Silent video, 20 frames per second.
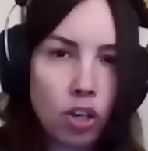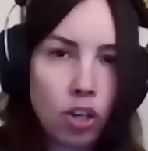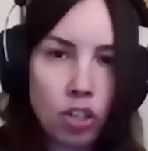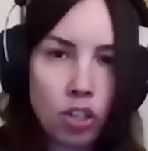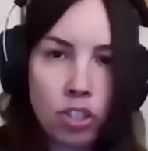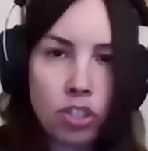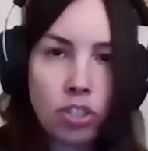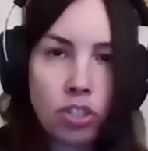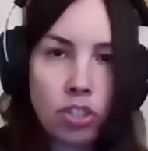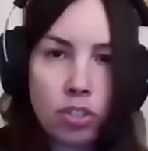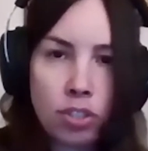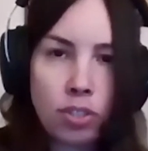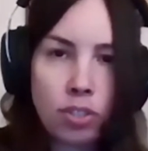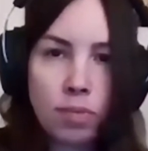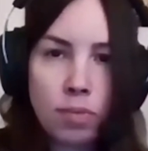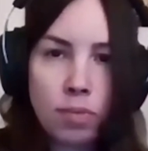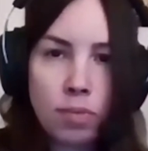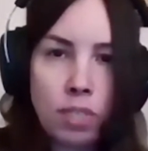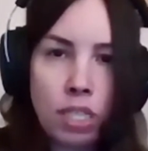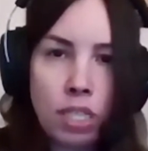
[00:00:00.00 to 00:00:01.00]
uh,
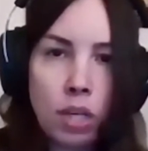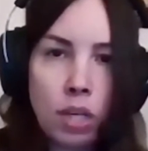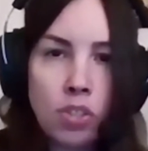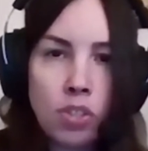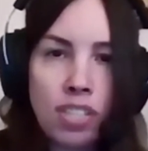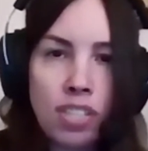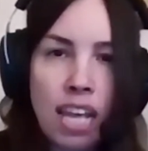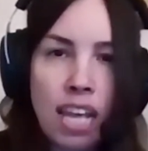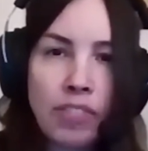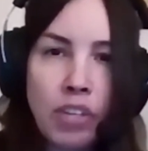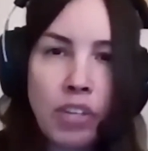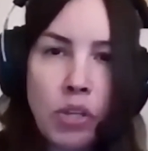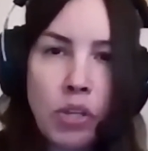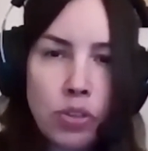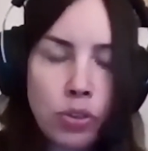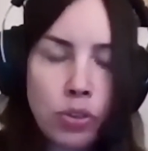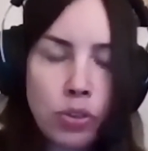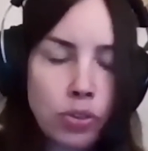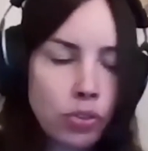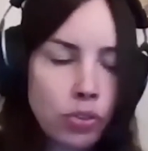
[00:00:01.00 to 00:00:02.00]
is you know has got a very
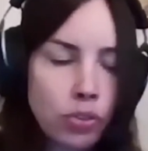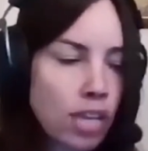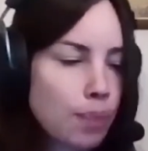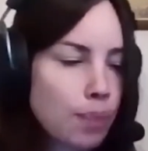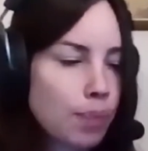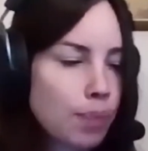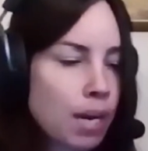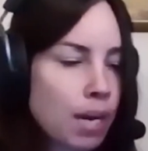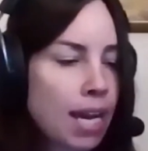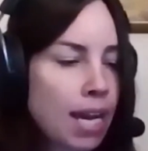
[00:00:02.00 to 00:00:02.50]
large